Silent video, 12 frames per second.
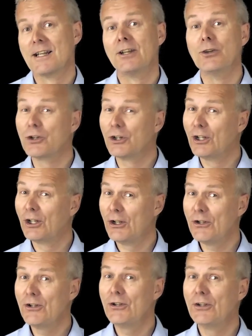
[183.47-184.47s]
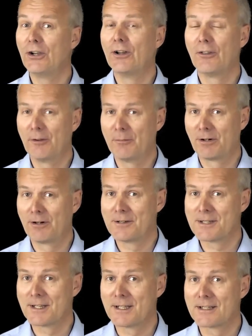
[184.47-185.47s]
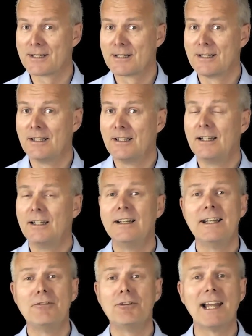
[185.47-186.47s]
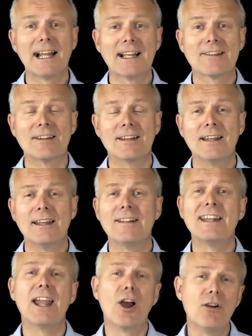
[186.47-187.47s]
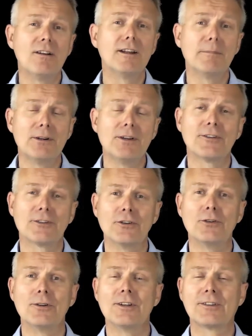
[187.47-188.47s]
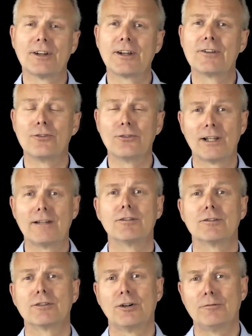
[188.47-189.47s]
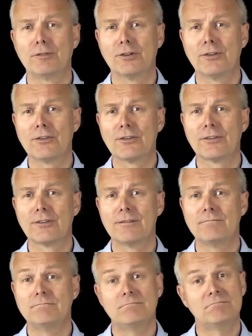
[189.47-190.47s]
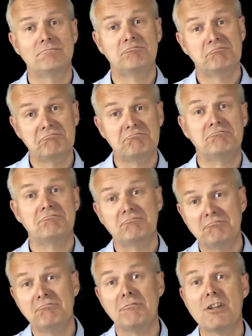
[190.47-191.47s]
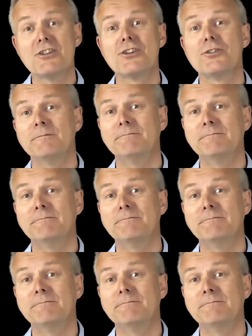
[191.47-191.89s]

You can learn the process. In reality, the only person who decides your level of confidence is you.